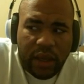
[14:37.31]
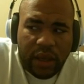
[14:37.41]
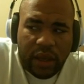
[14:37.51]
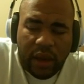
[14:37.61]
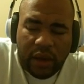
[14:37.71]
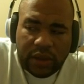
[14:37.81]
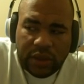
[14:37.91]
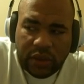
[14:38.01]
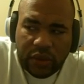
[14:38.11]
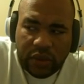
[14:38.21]
They
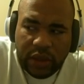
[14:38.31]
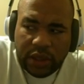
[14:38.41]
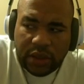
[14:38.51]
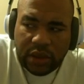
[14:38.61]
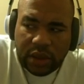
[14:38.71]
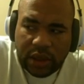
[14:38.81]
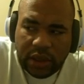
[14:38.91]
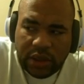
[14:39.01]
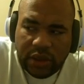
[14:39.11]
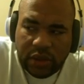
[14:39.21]
also need to look
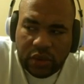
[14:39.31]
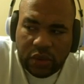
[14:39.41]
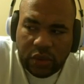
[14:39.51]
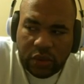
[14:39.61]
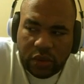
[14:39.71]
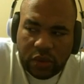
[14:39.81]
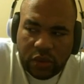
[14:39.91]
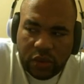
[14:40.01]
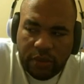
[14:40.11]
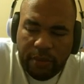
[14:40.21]
into
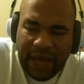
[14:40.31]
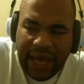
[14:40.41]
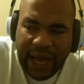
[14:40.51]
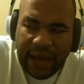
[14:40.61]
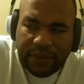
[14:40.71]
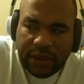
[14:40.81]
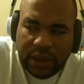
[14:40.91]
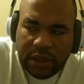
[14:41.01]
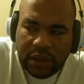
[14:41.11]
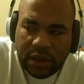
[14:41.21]

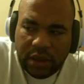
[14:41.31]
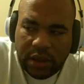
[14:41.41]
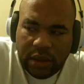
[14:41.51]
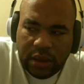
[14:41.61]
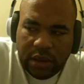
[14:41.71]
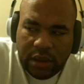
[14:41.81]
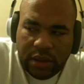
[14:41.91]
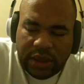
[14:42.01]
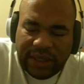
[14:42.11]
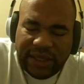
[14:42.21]
mayhaps
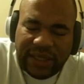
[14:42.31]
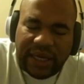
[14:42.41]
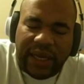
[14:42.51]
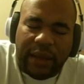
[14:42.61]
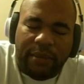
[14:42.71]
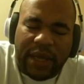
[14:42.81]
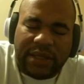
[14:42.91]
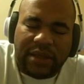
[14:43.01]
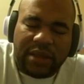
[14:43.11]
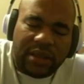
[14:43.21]
just sending a
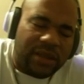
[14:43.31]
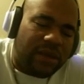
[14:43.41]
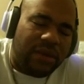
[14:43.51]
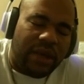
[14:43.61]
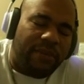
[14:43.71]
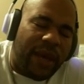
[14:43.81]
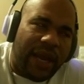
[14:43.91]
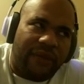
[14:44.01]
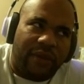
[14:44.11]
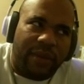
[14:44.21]
message, because you don't need to ban
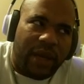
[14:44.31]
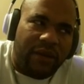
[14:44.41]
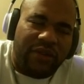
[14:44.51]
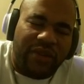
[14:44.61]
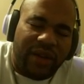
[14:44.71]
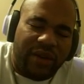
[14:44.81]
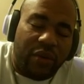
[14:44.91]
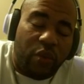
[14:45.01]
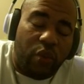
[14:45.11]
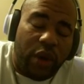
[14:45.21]
everybody. You just need to do
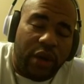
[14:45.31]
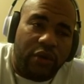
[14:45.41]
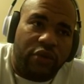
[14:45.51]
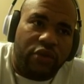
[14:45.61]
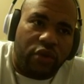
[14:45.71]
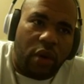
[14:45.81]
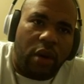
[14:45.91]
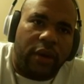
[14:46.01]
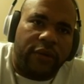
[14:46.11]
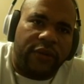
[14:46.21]
one strong,
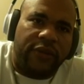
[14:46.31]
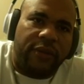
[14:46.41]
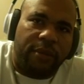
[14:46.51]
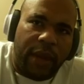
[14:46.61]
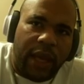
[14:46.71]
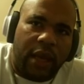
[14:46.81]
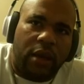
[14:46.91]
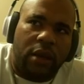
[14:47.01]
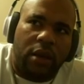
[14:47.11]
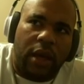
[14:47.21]
consistent ban,
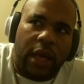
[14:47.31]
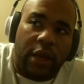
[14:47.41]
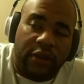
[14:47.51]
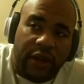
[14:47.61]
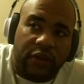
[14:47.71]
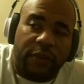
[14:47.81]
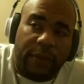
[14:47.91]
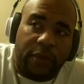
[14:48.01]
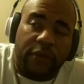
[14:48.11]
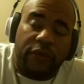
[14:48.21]
and it tells people,
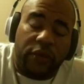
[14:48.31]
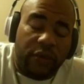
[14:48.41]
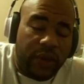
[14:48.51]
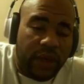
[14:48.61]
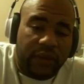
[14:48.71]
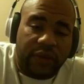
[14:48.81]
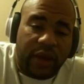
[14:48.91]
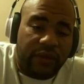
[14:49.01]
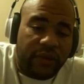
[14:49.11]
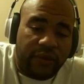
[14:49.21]
if you do any of this kind of
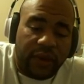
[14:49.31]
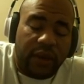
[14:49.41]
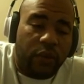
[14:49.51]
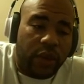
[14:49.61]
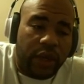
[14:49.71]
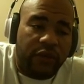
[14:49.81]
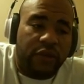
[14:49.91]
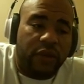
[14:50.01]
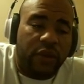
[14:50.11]
stuff again, we'll get you.